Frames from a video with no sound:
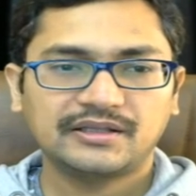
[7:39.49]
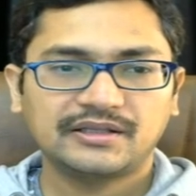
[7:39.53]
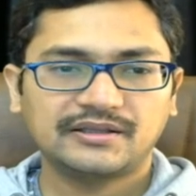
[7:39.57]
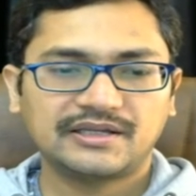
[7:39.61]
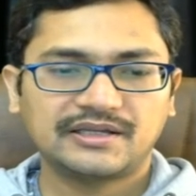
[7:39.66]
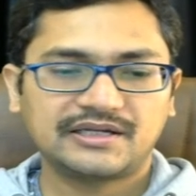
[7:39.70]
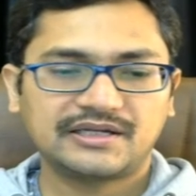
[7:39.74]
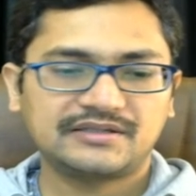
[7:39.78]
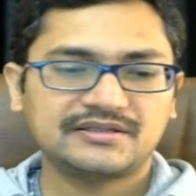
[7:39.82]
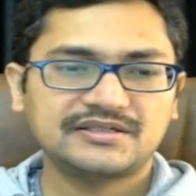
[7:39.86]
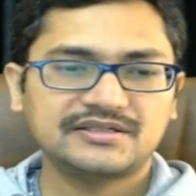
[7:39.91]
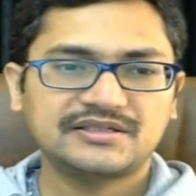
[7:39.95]

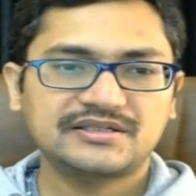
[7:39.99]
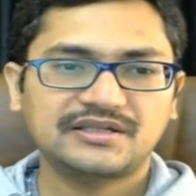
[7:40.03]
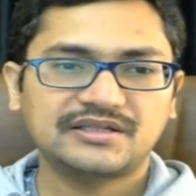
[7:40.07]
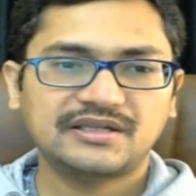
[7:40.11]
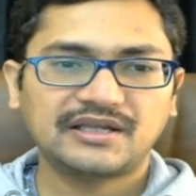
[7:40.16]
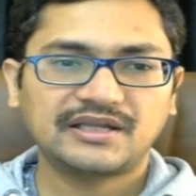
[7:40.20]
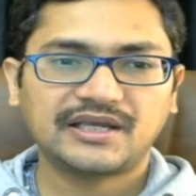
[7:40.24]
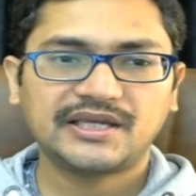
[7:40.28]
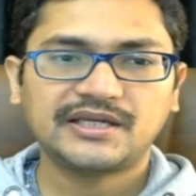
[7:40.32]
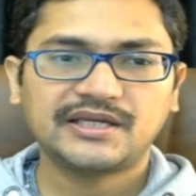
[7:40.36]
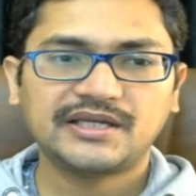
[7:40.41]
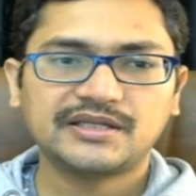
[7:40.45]
that this
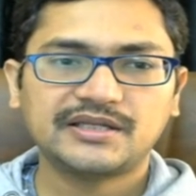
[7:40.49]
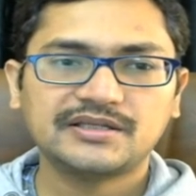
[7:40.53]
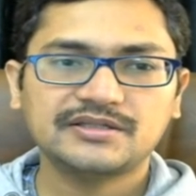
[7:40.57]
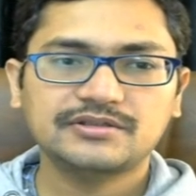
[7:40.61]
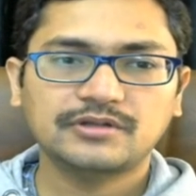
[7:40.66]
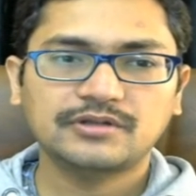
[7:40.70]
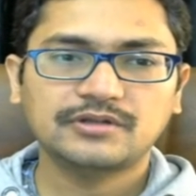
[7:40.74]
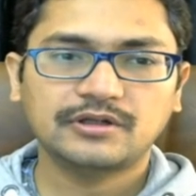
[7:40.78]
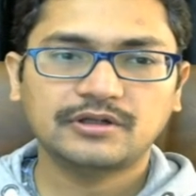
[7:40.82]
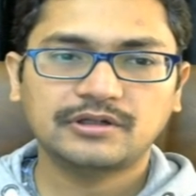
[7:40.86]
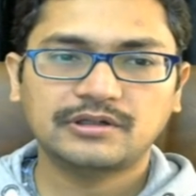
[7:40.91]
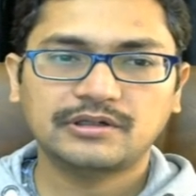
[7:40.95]
knight
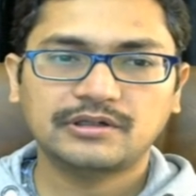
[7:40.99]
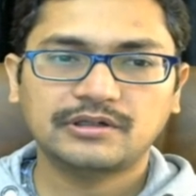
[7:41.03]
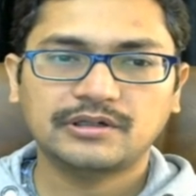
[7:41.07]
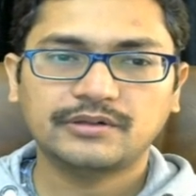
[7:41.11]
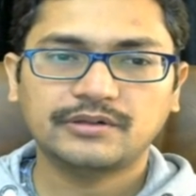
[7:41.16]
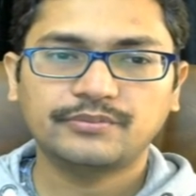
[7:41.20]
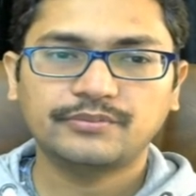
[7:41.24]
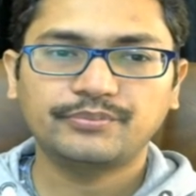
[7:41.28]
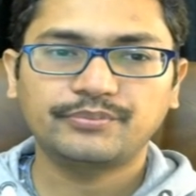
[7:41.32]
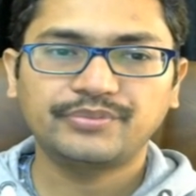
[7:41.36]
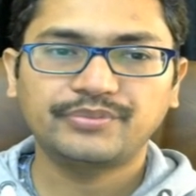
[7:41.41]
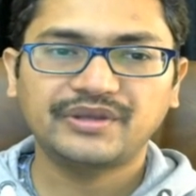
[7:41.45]
is on
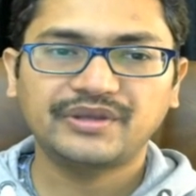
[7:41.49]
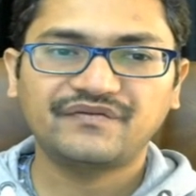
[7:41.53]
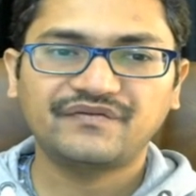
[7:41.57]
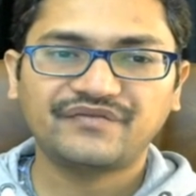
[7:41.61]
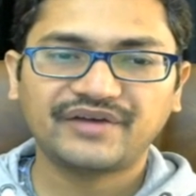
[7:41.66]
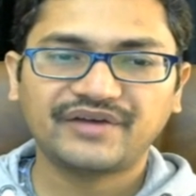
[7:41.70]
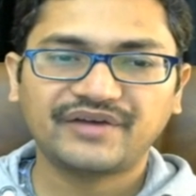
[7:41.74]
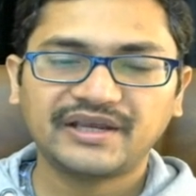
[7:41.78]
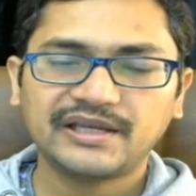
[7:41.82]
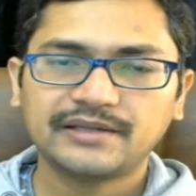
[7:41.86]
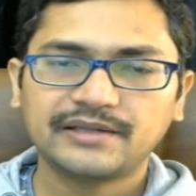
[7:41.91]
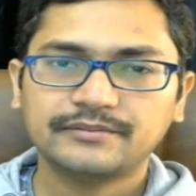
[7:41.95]

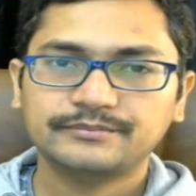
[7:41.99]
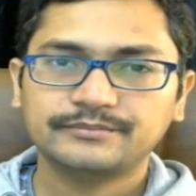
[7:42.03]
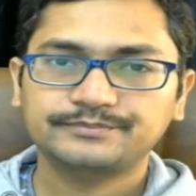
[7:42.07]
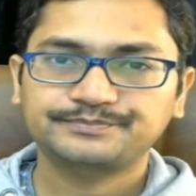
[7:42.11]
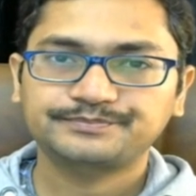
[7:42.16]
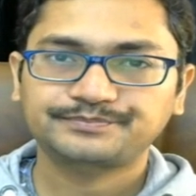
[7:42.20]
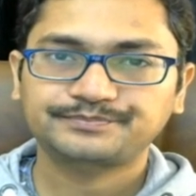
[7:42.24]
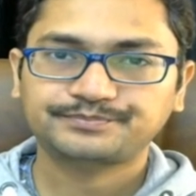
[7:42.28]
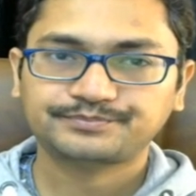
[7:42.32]
b5,